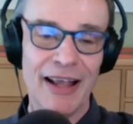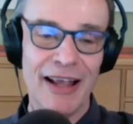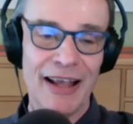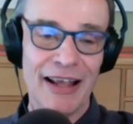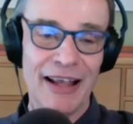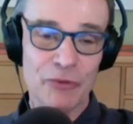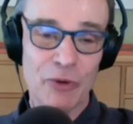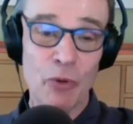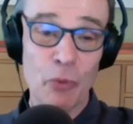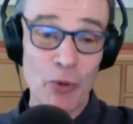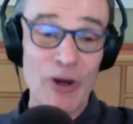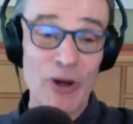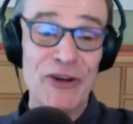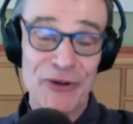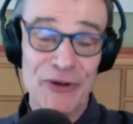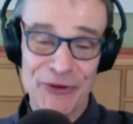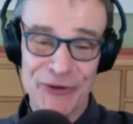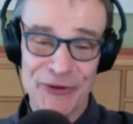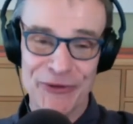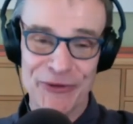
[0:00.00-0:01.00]
It's what we
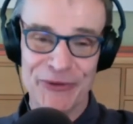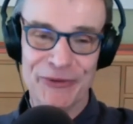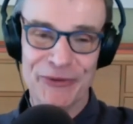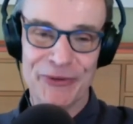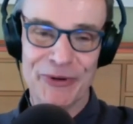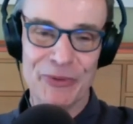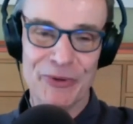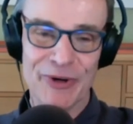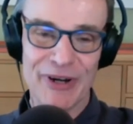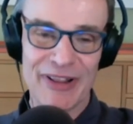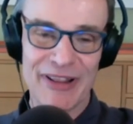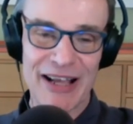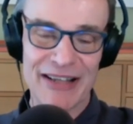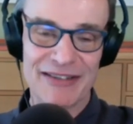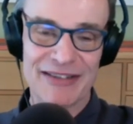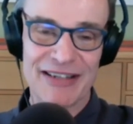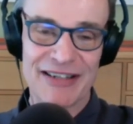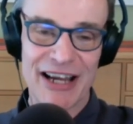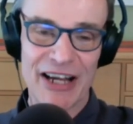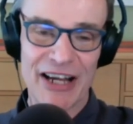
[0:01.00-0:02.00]
do when we're at that
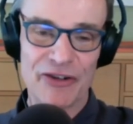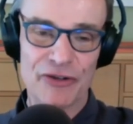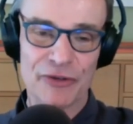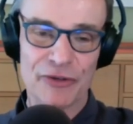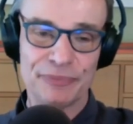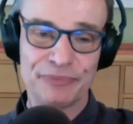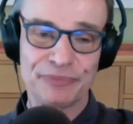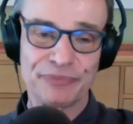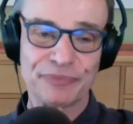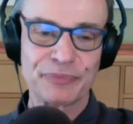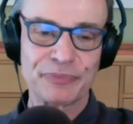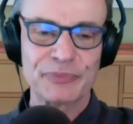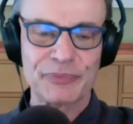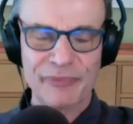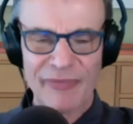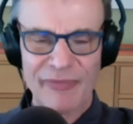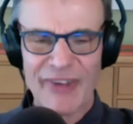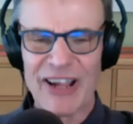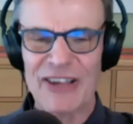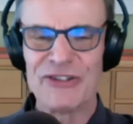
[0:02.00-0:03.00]
stage.
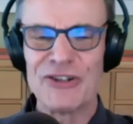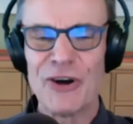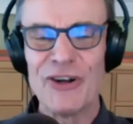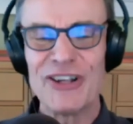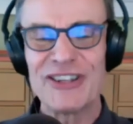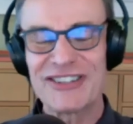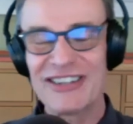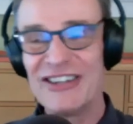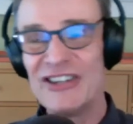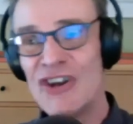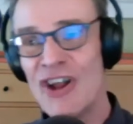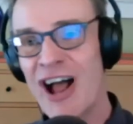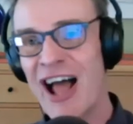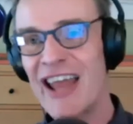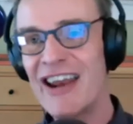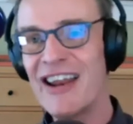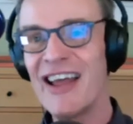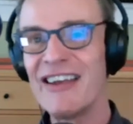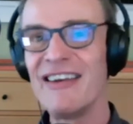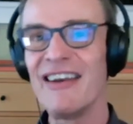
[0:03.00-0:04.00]
So it's not
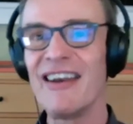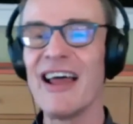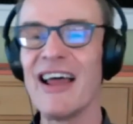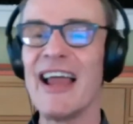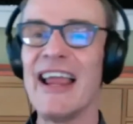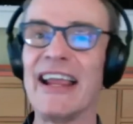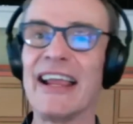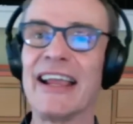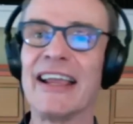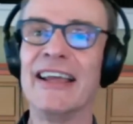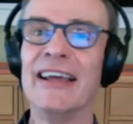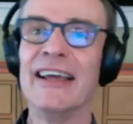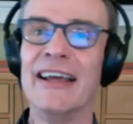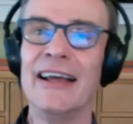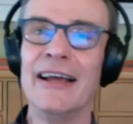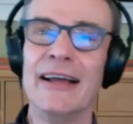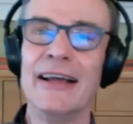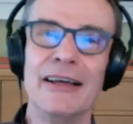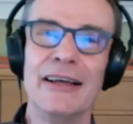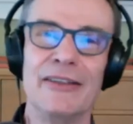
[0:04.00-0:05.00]
unlike
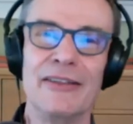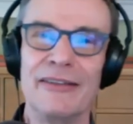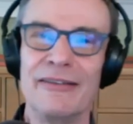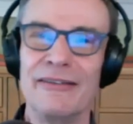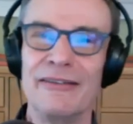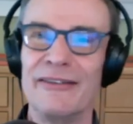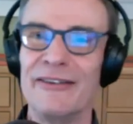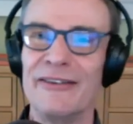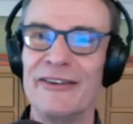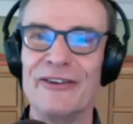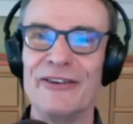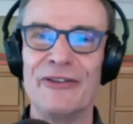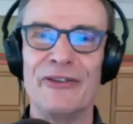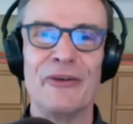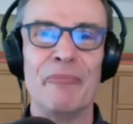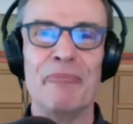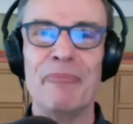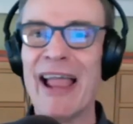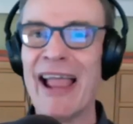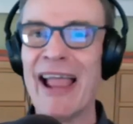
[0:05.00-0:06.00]
the
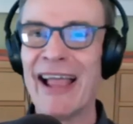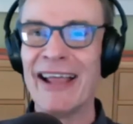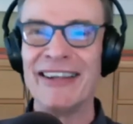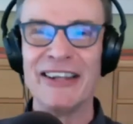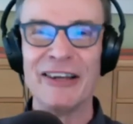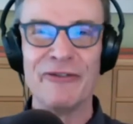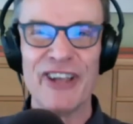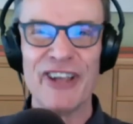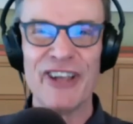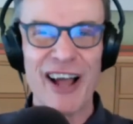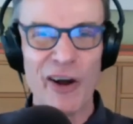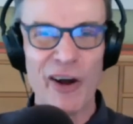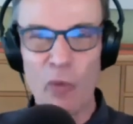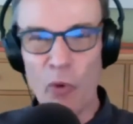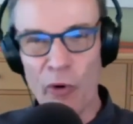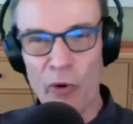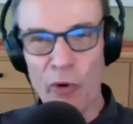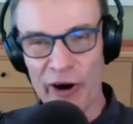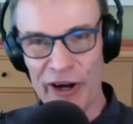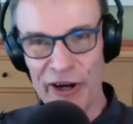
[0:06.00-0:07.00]
band of young
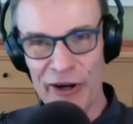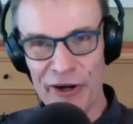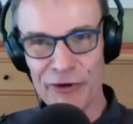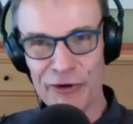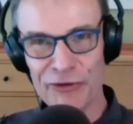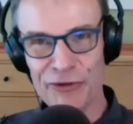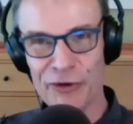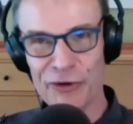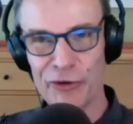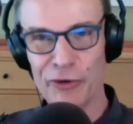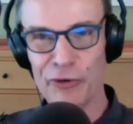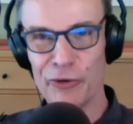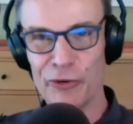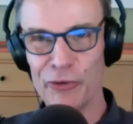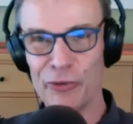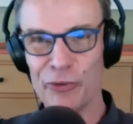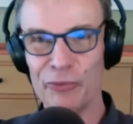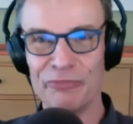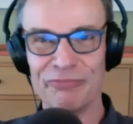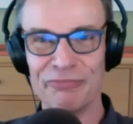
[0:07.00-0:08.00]
warriors
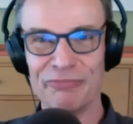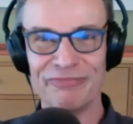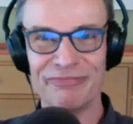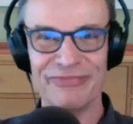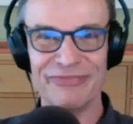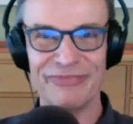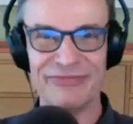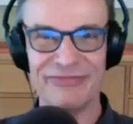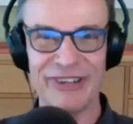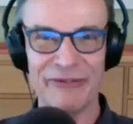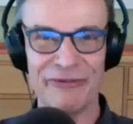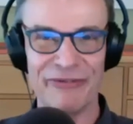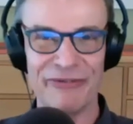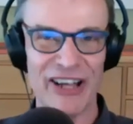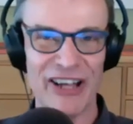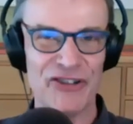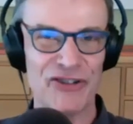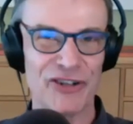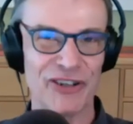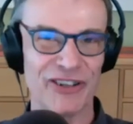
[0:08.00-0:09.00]
who
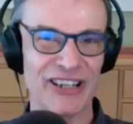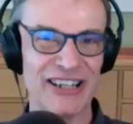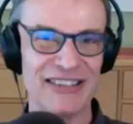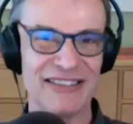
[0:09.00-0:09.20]
eventually